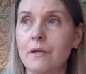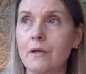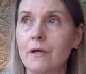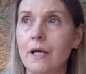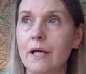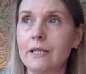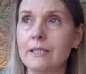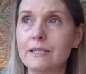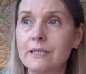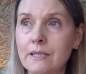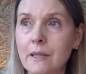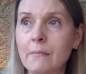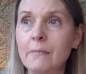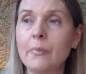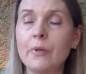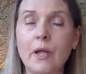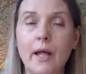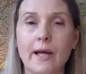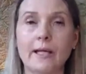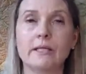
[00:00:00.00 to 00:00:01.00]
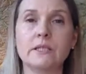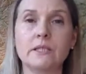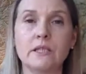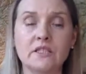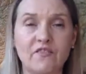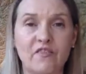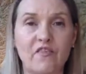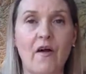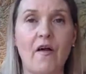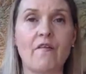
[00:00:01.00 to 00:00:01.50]
It symbolises
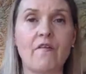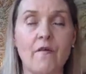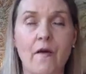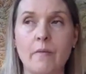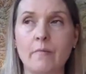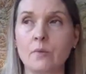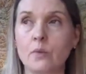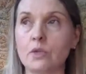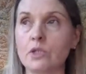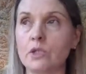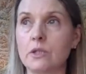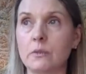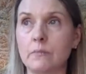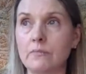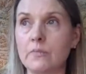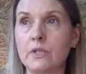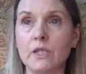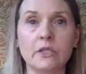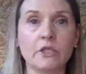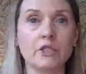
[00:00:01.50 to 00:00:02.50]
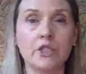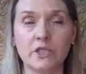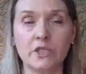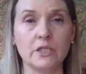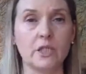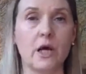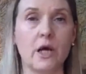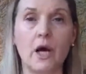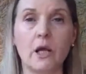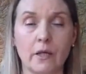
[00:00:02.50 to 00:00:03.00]
far, far more to them than just the
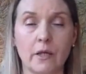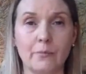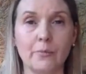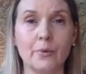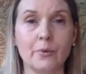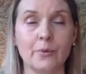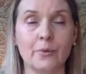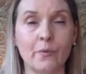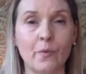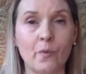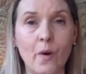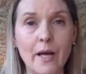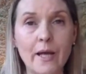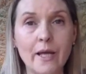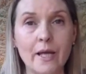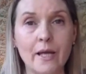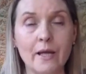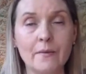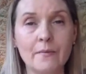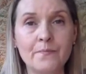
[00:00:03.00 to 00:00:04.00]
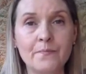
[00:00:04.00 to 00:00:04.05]
colour blue and white.